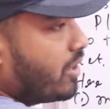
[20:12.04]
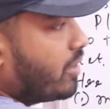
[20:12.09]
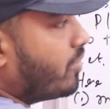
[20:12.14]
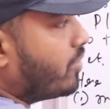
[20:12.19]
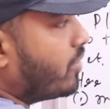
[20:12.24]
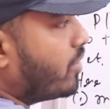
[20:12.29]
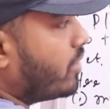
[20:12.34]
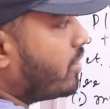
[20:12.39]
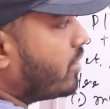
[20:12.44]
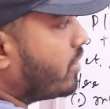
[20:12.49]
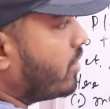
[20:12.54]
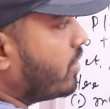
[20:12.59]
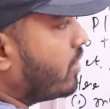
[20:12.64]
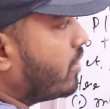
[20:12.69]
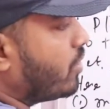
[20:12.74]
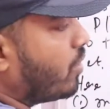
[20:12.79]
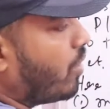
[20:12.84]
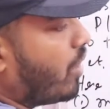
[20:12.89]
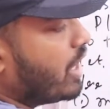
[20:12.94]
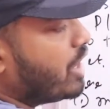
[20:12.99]
of force.
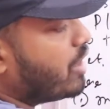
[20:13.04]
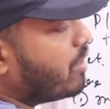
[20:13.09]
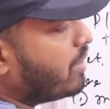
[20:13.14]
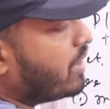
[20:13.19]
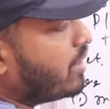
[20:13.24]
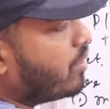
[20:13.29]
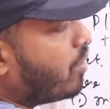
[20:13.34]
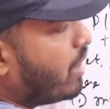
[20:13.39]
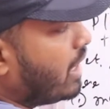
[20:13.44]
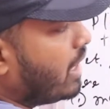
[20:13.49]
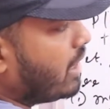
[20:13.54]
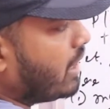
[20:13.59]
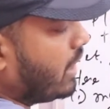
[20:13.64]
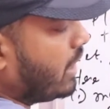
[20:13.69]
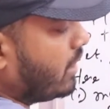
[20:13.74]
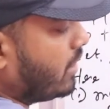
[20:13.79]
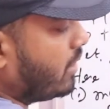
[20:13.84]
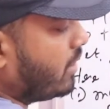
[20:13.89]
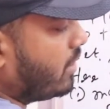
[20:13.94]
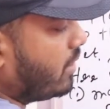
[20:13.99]
So what will be the work
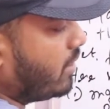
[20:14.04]
done,